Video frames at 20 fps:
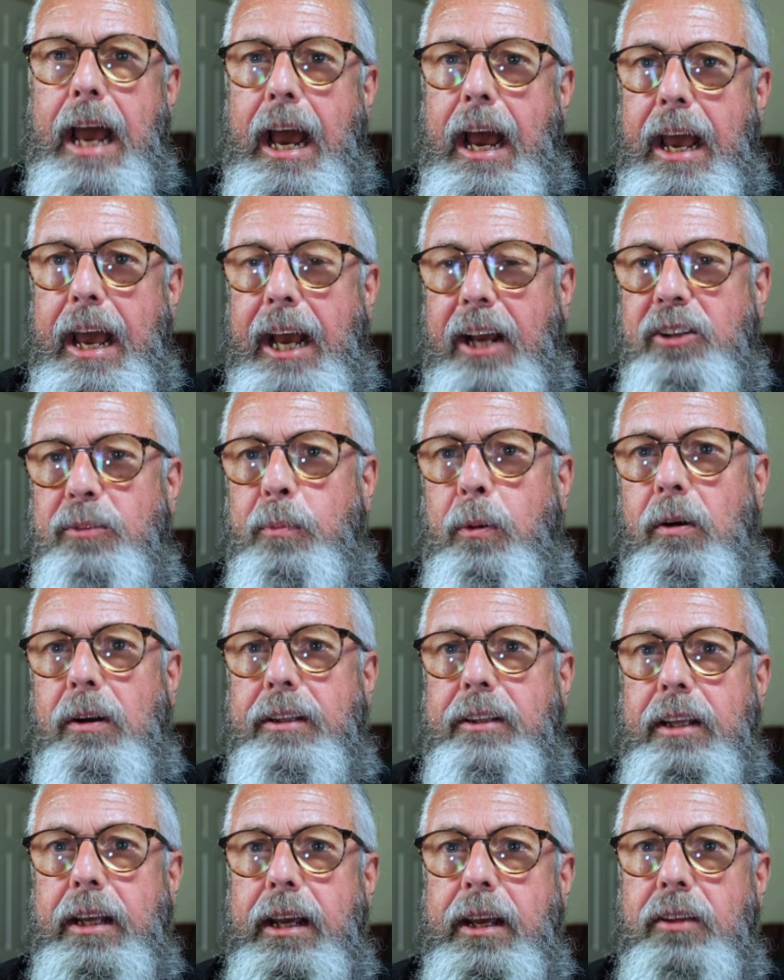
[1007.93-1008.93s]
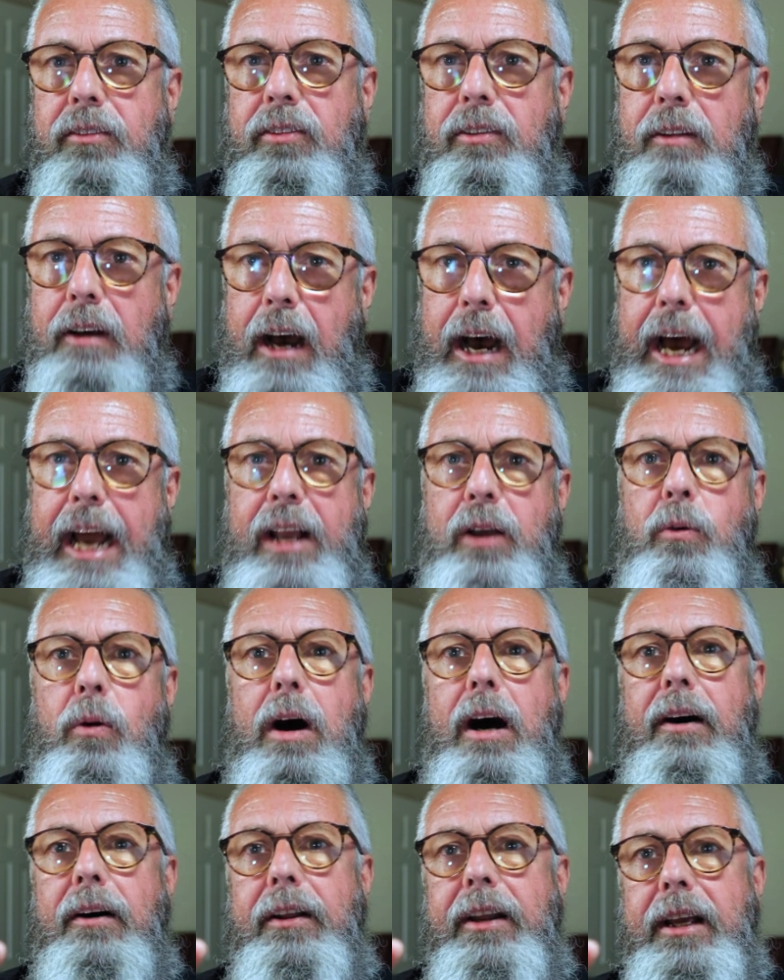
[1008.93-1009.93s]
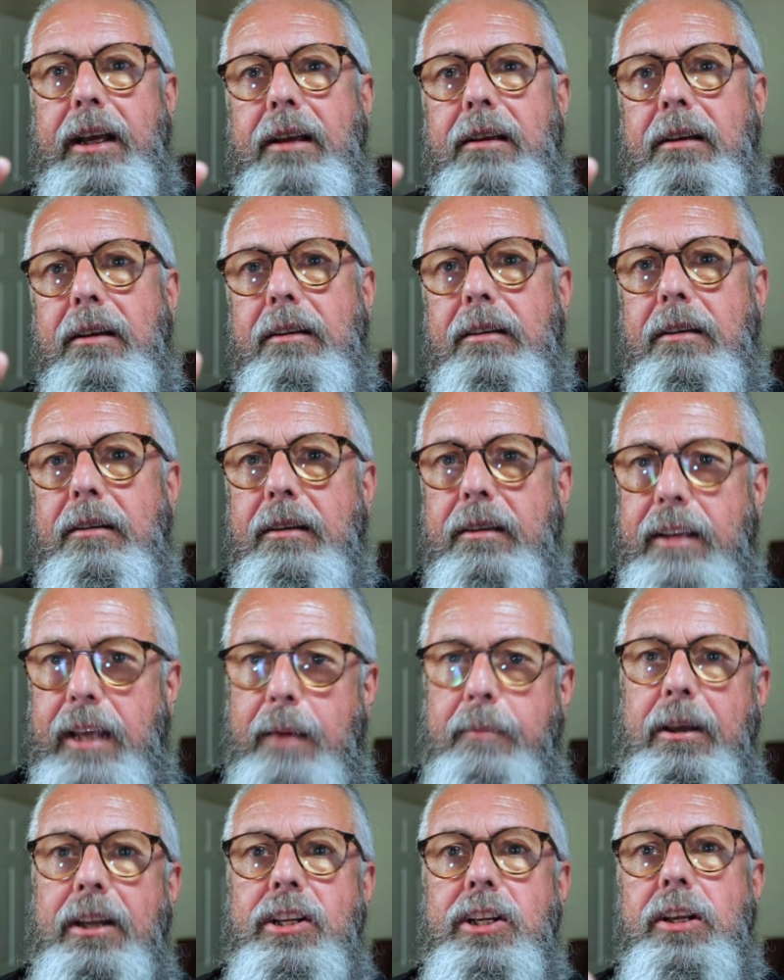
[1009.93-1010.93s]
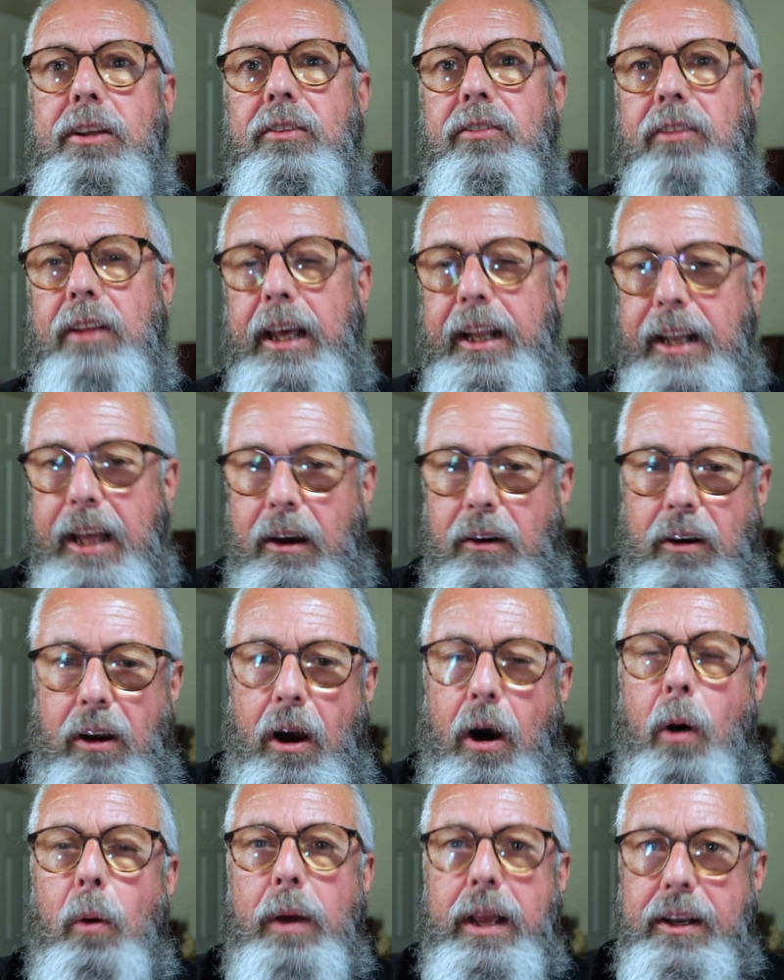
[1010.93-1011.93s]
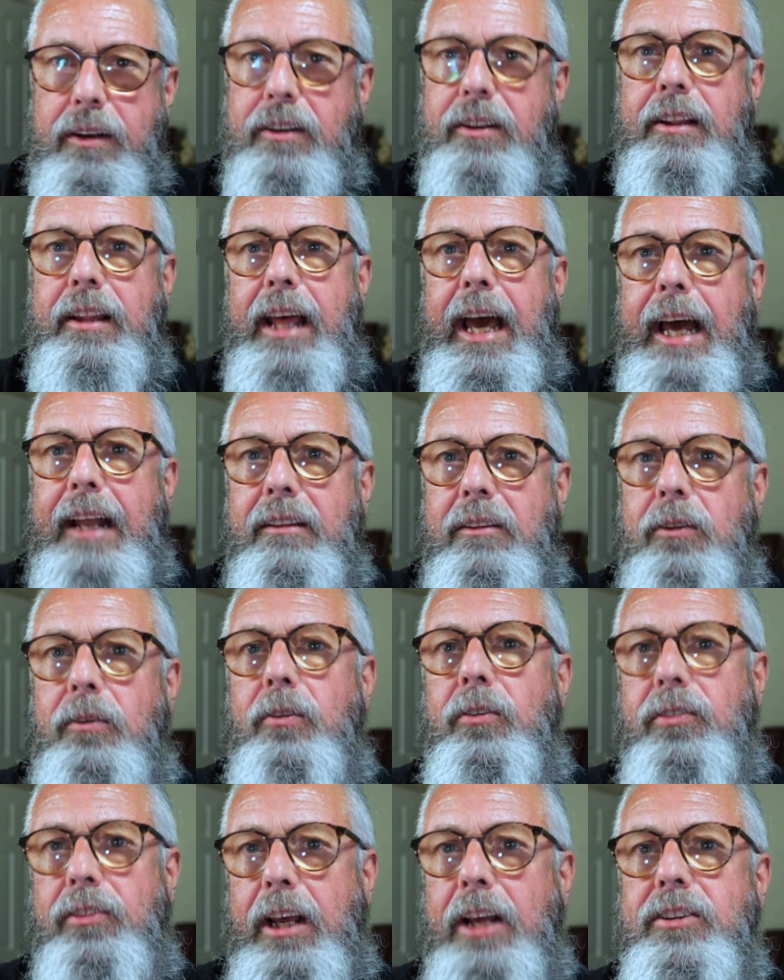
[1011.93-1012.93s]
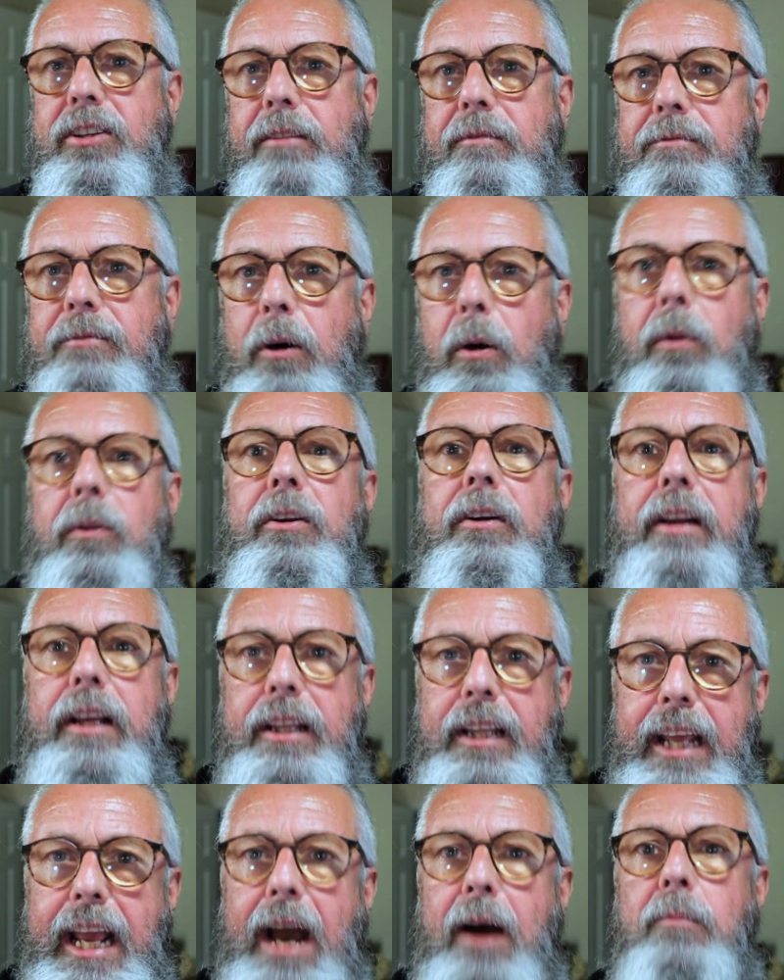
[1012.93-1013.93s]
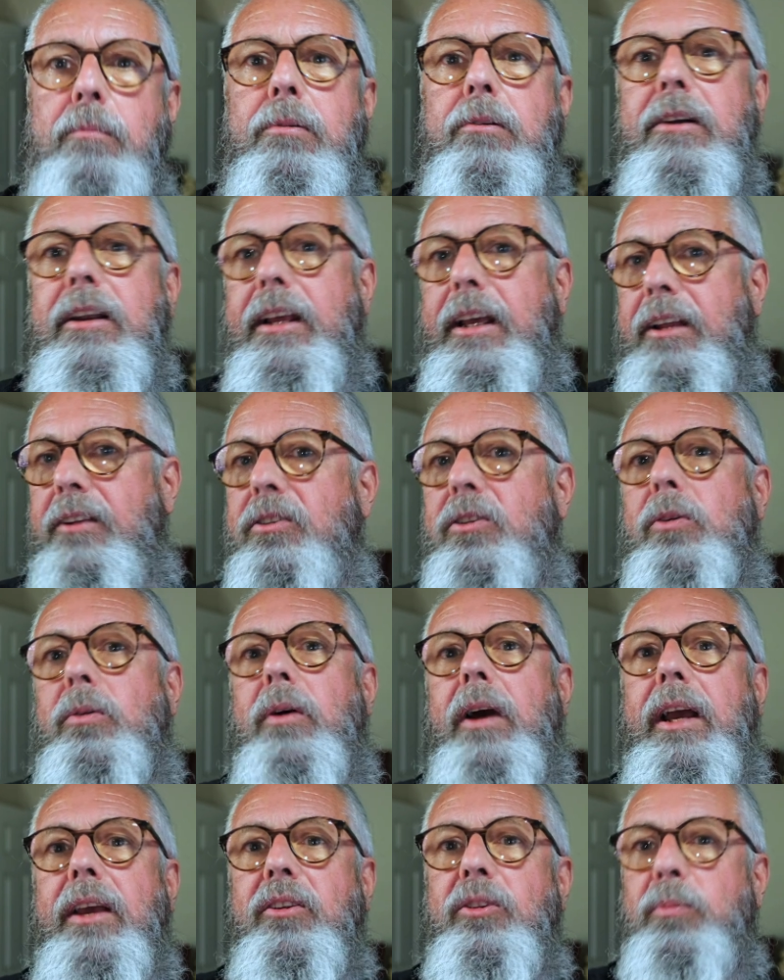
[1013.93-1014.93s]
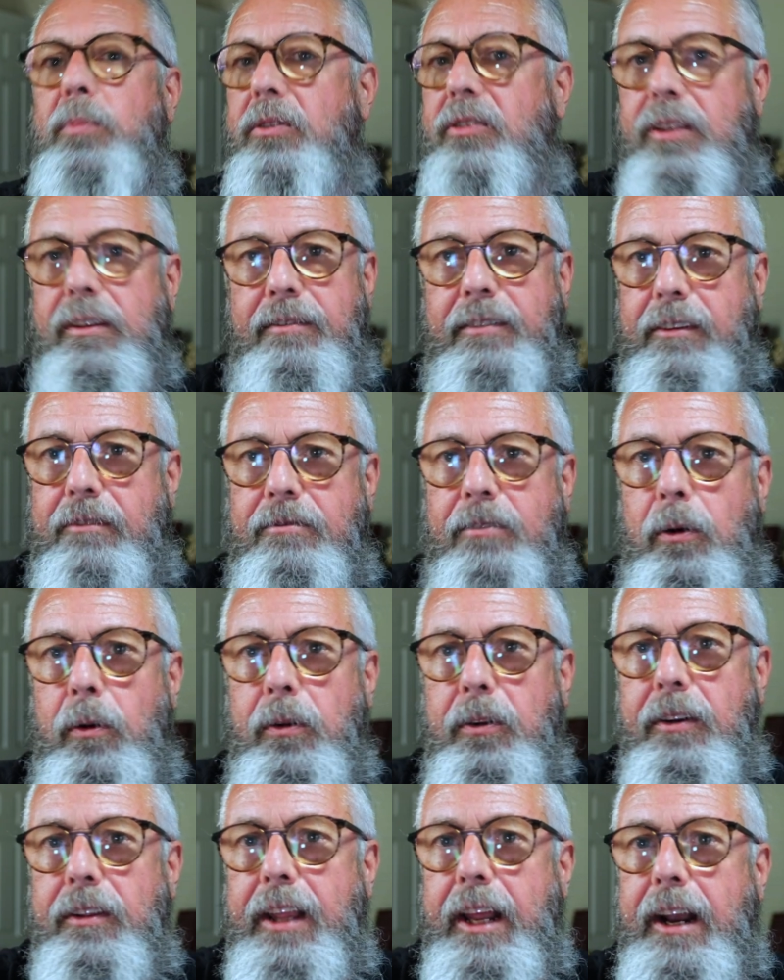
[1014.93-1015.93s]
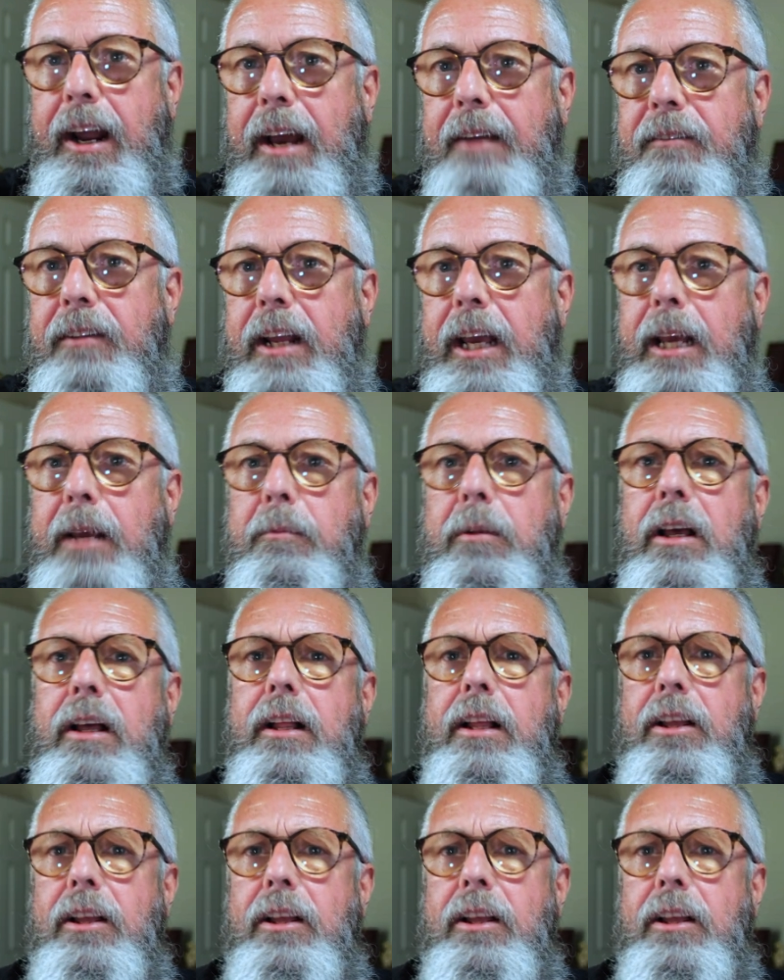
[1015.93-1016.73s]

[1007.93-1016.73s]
export these high quality images, and they'll go into that little session folder in the output into a specific folder that I've named.